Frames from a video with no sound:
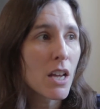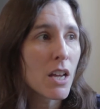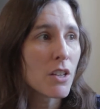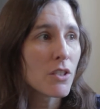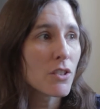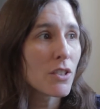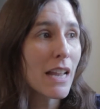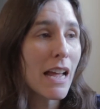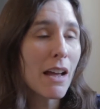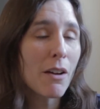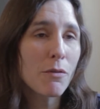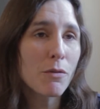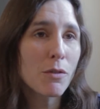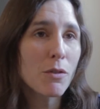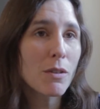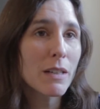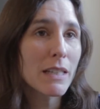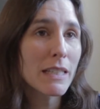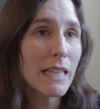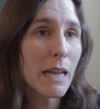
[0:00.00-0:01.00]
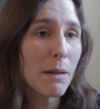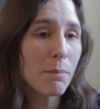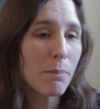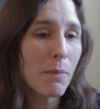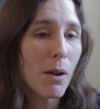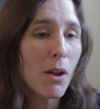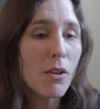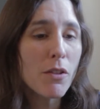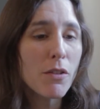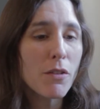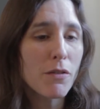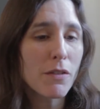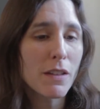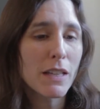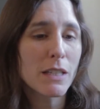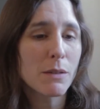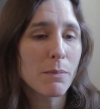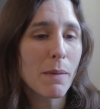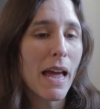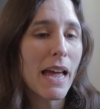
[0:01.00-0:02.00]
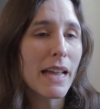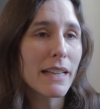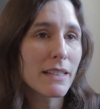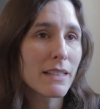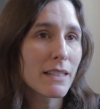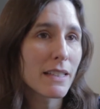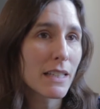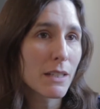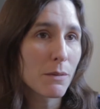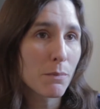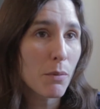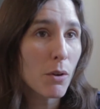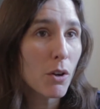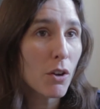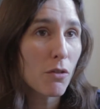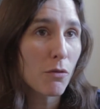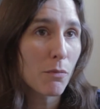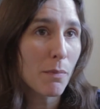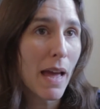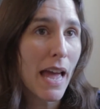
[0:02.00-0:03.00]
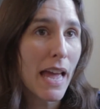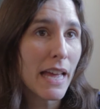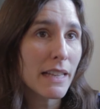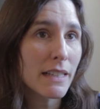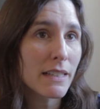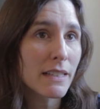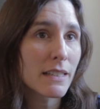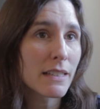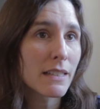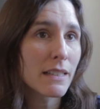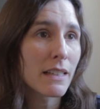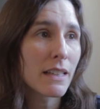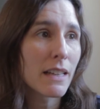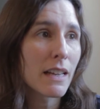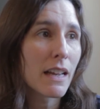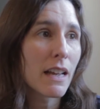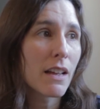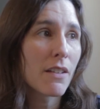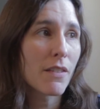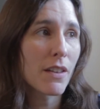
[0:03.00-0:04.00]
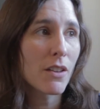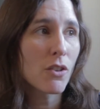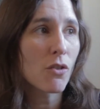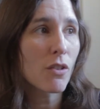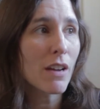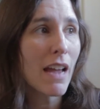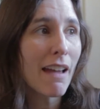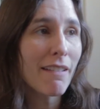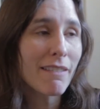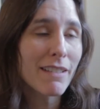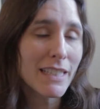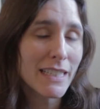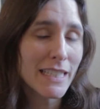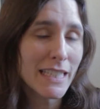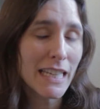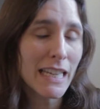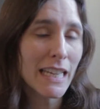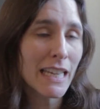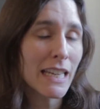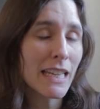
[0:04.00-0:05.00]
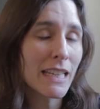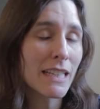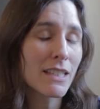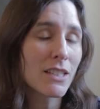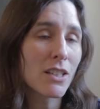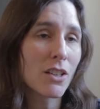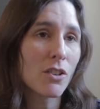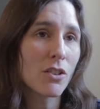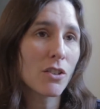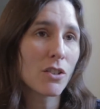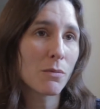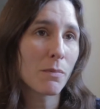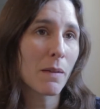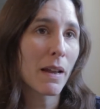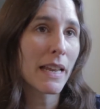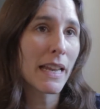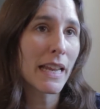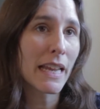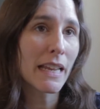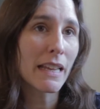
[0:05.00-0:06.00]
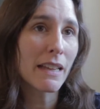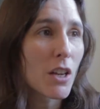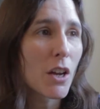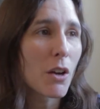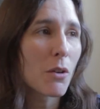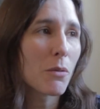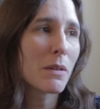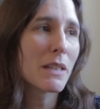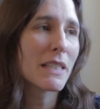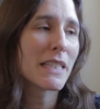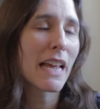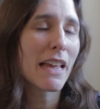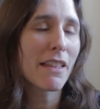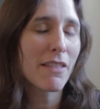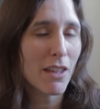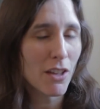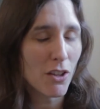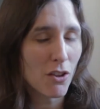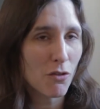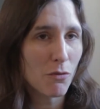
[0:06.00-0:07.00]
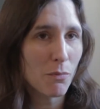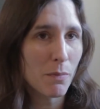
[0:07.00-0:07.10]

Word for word: So now, if you accept both of these bets, this book of bets, then you're guaranteed to lose money. We say that you've